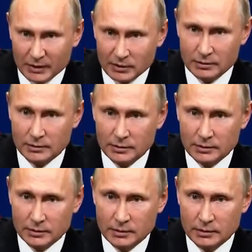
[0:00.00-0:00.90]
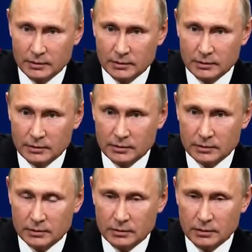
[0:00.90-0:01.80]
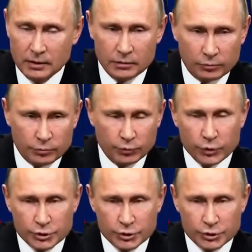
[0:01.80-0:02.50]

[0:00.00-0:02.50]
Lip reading: that we try to collect compromising material